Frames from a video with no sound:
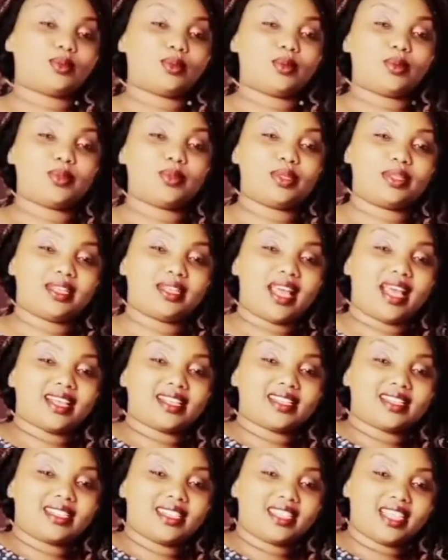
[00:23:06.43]
So the
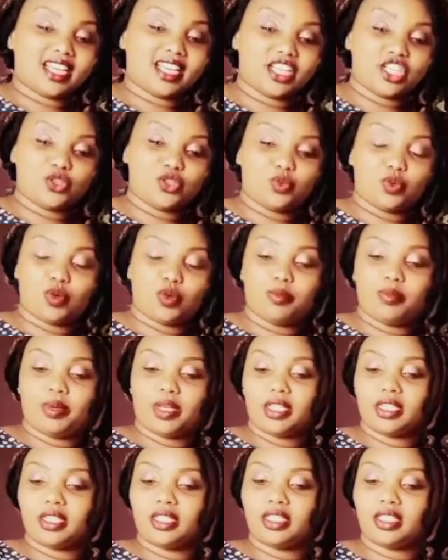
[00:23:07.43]
next stage will
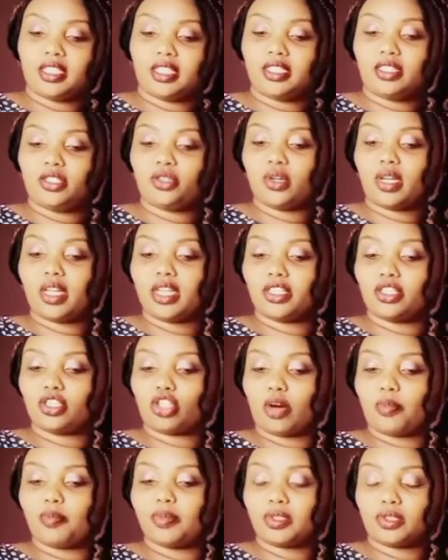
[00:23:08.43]
be, Julie,
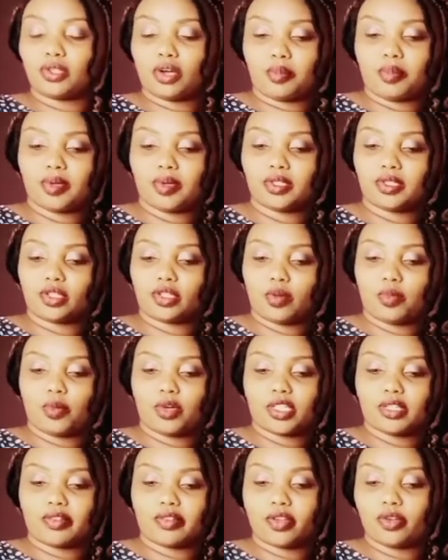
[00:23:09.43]
stop
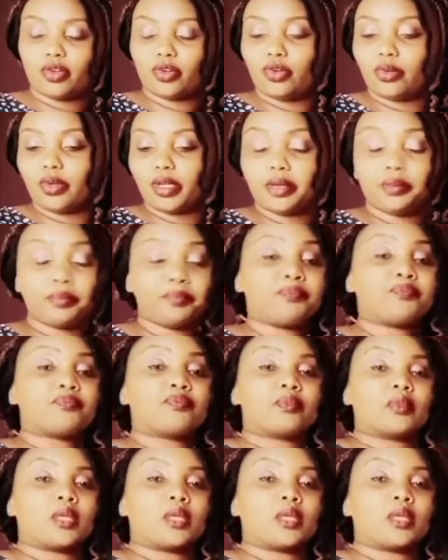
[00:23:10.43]
whatever you're doing.